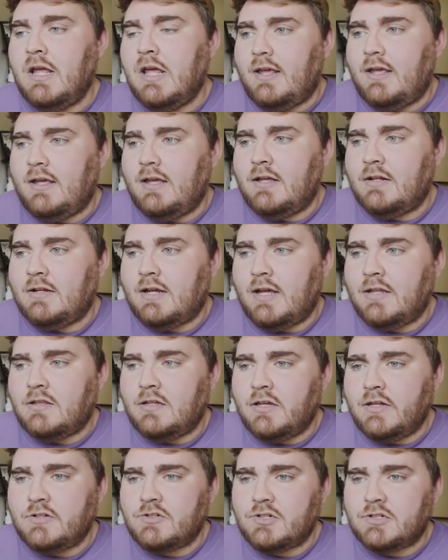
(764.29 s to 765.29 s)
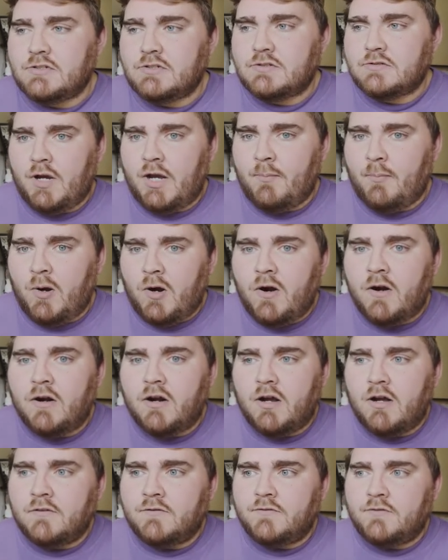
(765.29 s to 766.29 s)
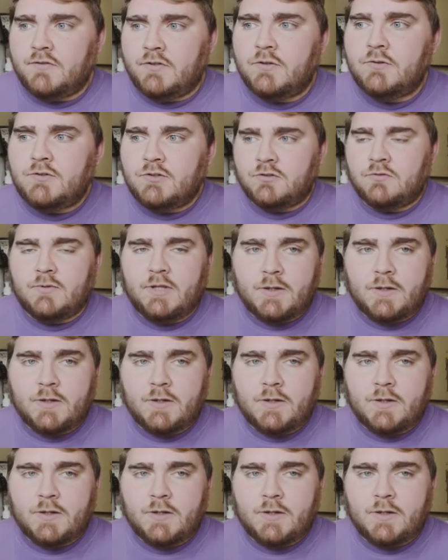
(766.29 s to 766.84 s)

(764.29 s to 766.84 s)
And I think it's just a part of YouTube.